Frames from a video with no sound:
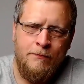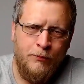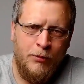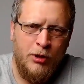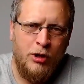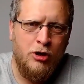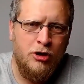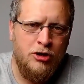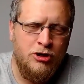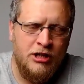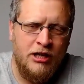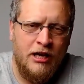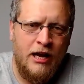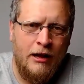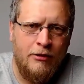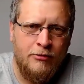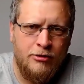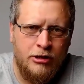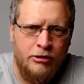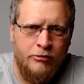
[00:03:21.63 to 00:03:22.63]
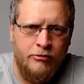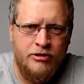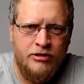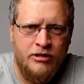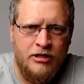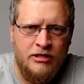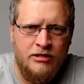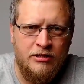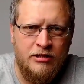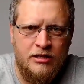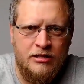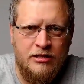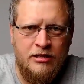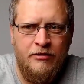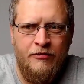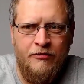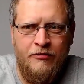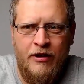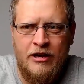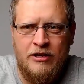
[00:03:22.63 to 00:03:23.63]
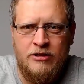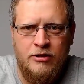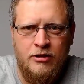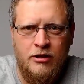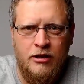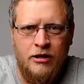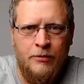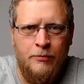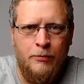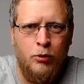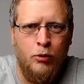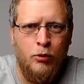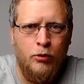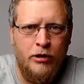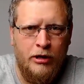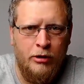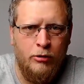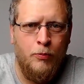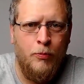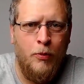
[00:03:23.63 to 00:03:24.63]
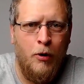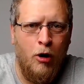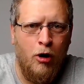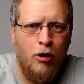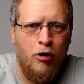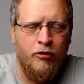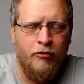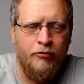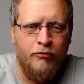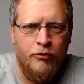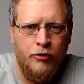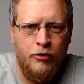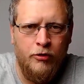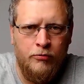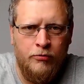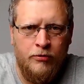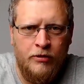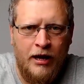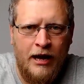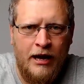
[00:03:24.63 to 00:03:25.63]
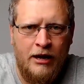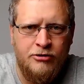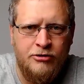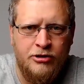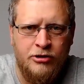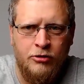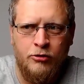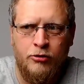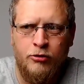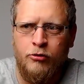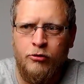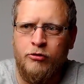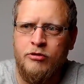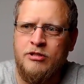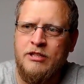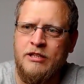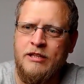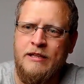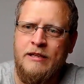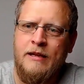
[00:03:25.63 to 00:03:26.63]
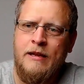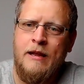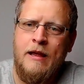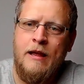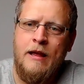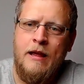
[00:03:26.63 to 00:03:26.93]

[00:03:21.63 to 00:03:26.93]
because the counsellor is in effect an employee or part of the housing authority,